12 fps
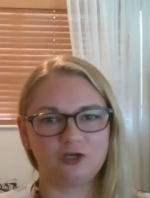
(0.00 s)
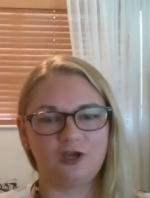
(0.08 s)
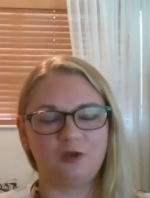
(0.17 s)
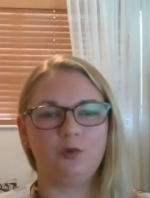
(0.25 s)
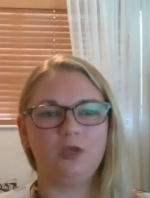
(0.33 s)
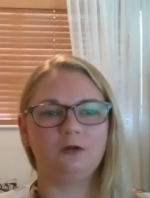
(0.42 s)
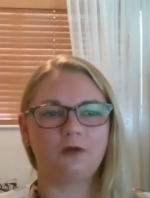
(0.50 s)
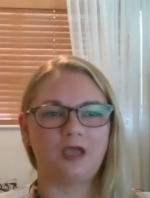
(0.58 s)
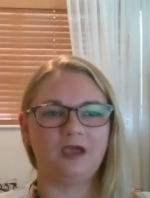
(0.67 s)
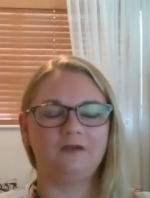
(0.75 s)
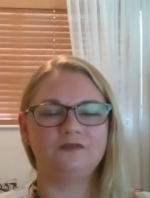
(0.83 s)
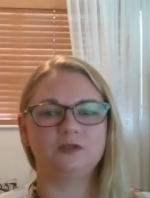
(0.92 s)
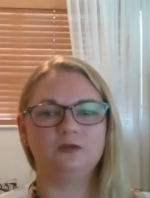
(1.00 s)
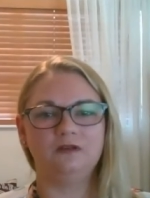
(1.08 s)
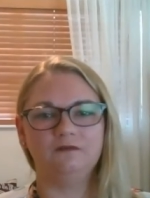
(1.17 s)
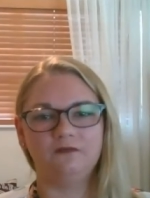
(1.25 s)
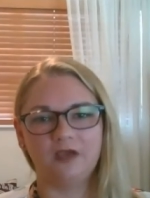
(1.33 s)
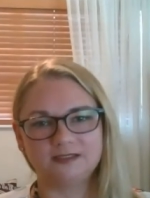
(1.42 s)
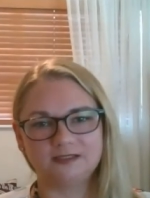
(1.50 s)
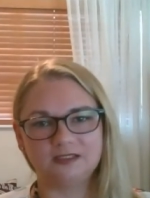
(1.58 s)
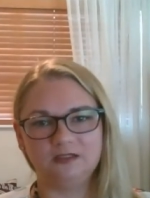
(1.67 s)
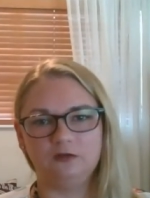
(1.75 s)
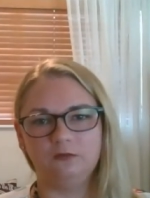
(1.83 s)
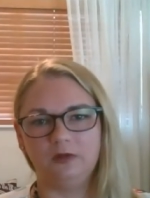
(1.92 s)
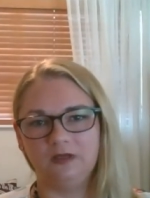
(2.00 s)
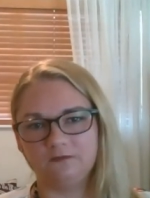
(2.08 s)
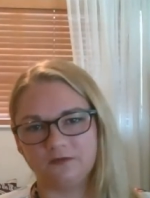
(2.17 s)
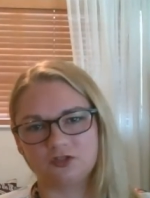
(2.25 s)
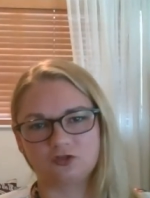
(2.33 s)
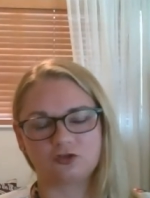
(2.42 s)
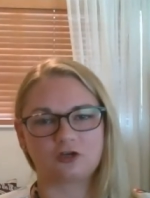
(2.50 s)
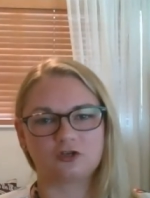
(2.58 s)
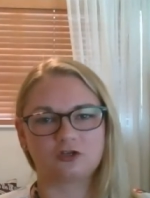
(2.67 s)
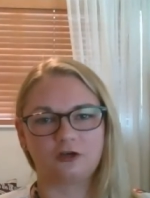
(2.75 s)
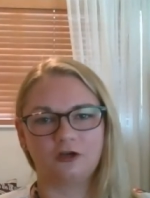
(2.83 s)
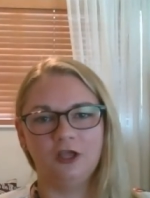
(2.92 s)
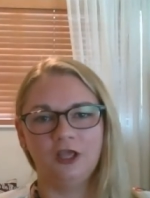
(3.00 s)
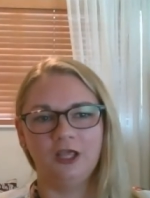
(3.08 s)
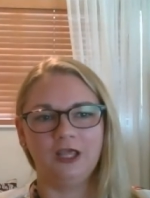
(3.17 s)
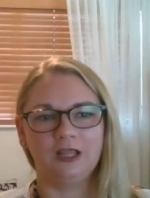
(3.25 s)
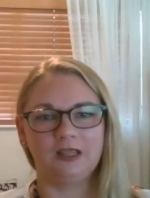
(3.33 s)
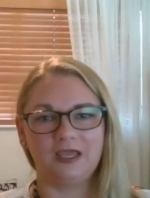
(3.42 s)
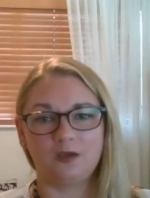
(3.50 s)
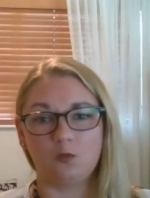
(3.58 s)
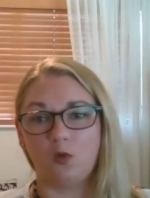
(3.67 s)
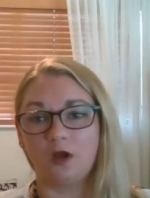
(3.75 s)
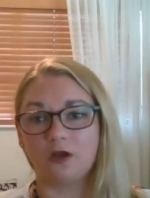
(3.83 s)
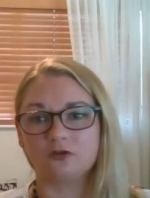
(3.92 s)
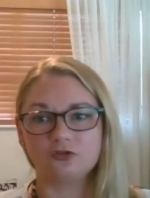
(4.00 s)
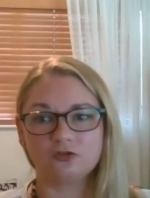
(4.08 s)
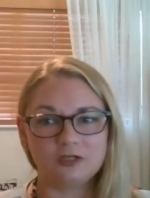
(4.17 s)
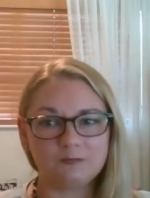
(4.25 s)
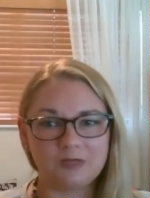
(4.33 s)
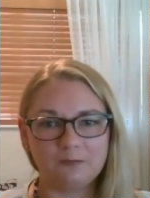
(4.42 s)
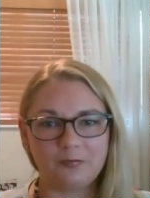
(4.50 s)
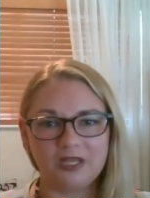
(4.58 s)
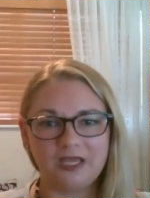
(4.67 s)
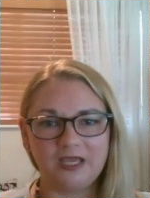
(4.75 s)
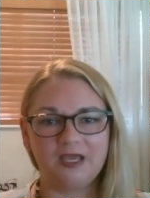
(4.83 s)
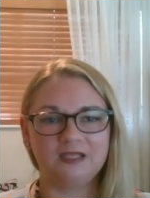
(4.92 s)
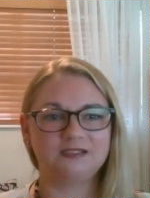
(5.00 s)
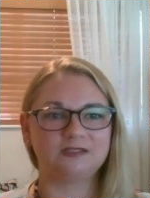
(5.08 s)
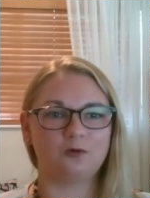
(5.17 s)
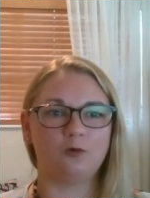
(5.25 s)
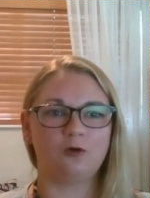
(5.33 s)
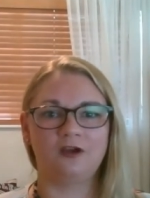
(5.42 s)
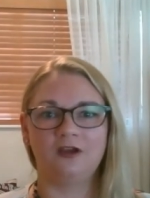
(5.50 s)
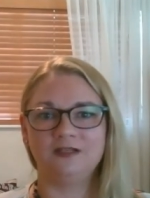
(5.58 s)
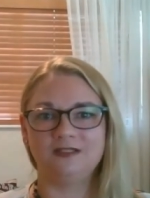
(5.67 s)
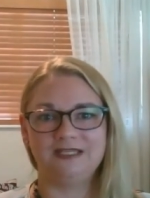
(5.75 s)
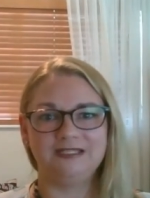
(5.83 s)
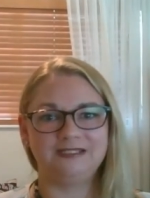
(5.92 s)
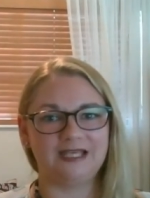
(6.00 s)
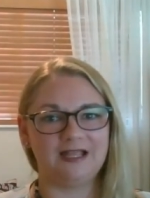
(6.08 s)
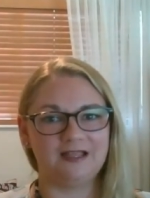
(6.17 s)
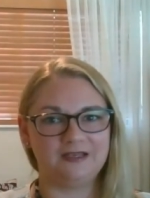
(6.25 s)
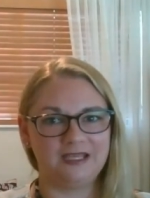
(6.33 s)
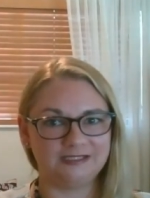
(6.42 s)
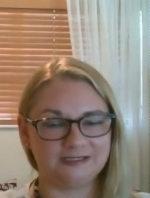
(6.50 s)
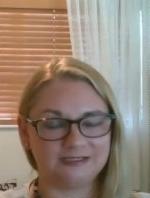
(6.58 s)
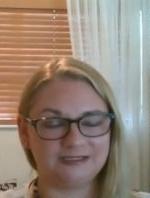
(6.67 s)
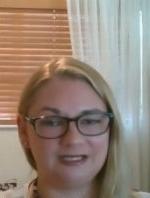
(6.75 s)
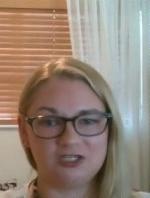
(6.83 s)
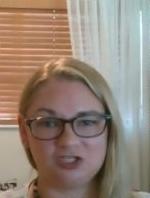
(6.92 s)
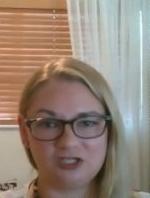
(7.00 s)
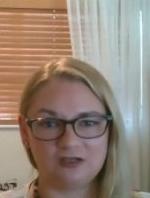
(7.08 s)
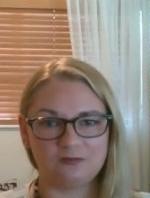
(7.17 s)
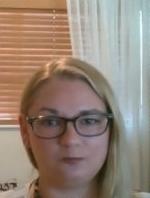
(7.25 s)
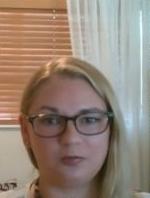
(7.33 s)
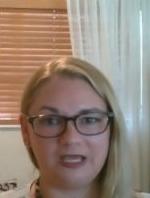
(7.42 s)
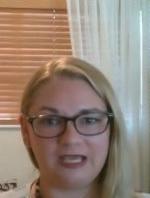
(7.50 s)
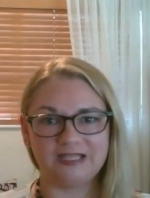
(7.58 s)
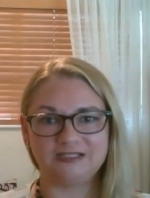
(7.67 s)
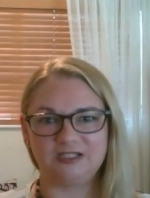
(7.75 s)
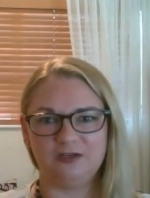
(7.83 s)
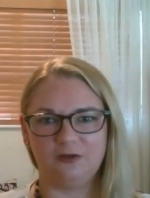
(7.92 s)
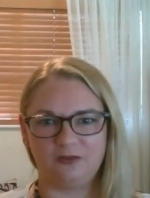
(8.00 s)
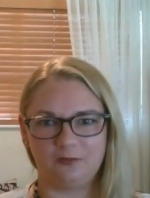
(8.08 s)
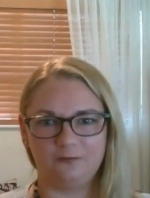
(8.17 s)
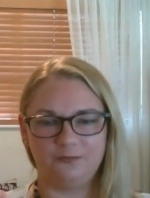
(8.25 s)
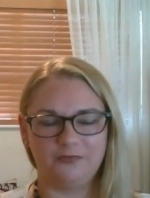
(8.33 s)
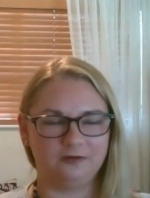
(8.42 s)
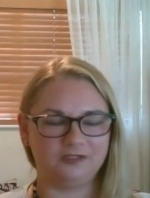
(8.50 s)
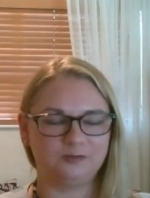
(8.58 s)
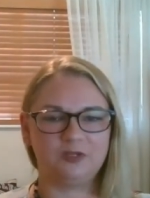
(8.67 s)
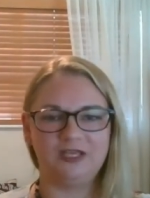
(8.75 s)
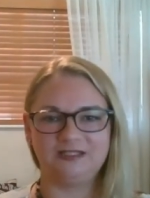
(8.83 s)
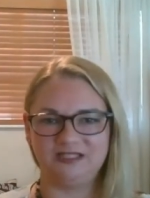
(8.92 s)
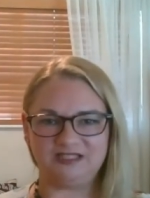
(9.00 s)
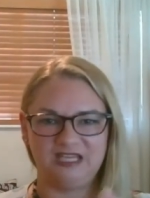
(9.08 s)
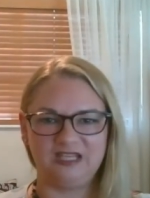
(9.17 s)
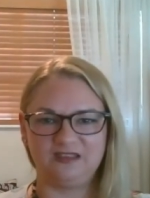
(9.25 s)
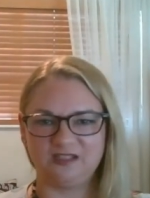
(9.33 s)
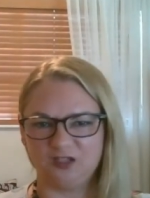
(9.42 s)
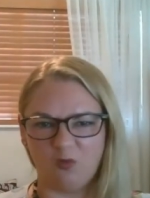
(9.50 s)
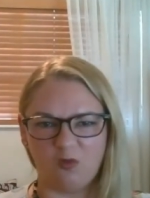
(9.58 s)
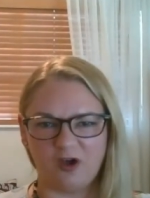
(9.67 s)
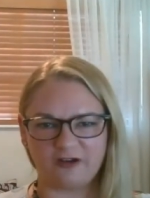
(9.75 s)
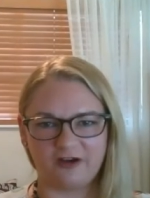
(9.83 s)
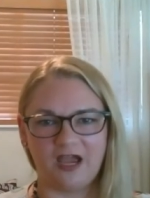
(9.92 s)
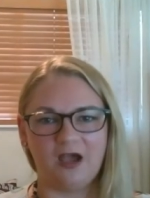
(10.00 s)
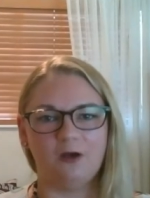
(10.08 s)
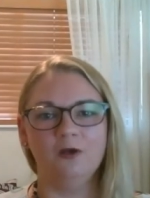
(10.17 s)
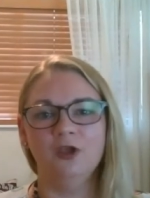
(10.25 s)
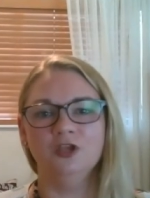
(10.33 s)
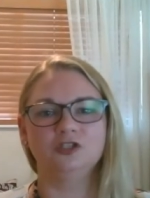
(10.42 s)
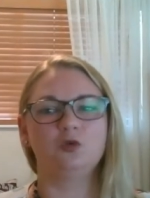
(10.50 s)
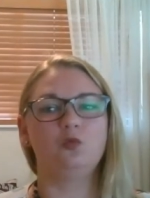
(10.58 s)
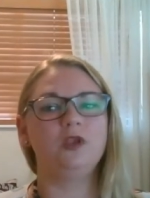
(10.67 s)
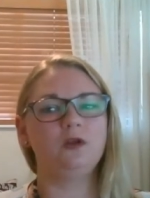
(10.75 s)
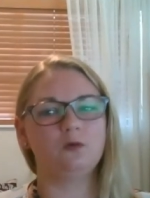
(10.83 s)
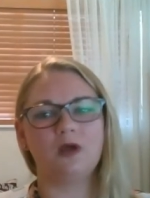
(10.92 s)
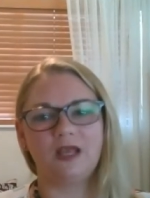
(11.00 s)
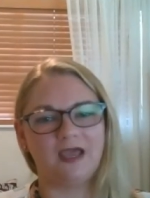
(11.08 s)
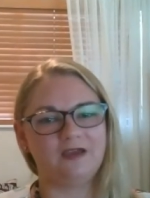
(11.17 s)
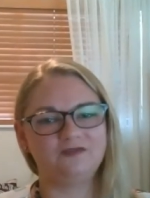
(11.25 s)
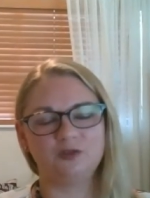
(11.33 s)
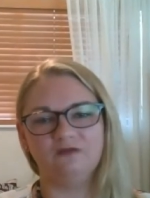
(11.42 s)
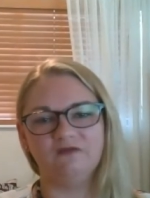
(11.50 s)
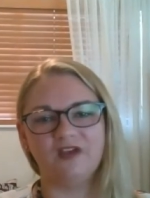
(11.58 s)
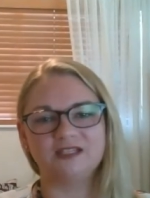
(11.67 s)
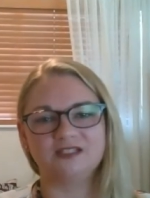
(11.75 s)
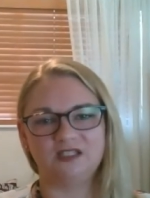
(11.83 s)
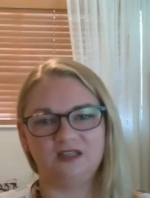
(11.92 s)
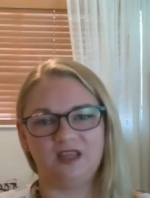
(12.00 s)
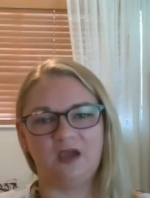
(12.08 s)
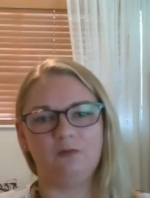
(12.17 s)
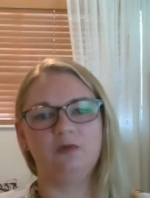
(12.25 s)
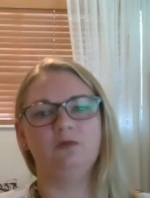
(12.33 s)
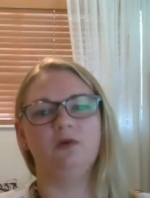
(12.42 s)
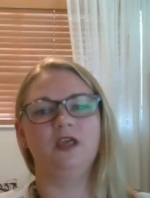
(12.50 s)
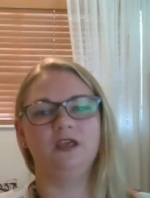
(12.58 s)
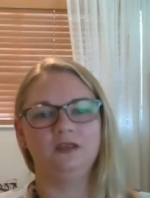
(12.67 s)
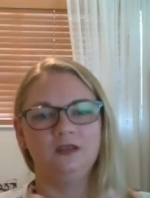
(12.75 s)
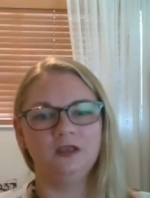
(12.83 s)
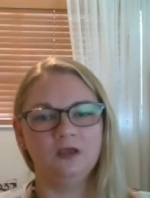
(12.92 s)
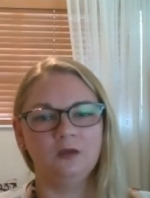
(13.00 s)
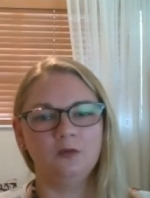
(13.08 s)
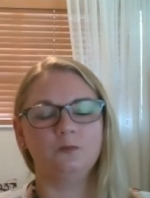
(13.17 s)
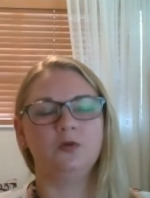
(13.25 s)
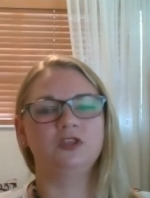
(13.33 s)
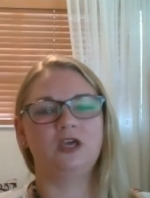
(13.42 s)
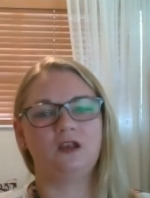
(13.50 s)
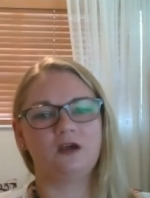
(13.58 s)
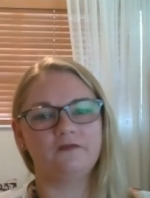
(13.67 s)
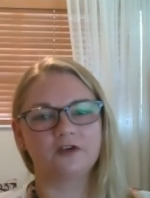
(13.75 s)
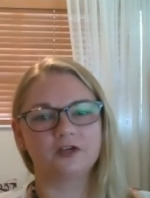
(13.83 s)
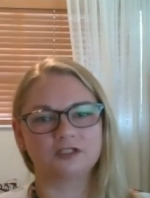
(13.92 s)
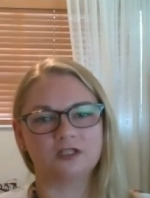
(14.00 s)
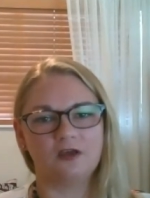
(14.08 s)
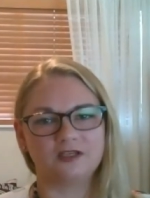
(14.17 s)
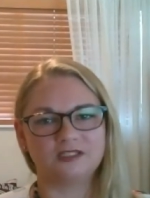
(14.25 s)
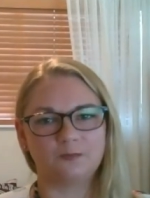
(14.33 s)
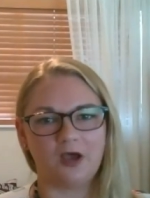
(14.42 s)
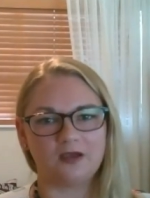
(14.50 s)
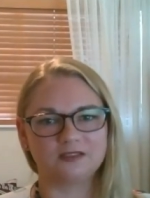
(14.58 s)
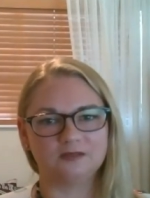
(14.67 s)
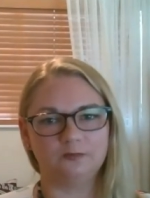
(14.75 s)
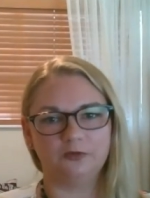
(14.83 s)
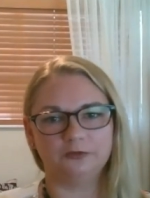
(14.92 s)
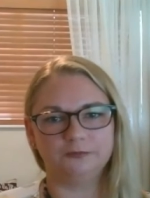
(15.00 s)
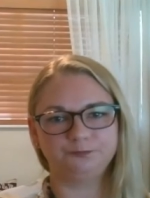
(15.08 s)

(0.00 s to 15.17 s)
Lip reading: and we don't have to invest in new infrastructure like water treatment plants or desalination plants, those plants that take the salt water out. So we don't want to have to invest in that. We want to put that off for as long as possible.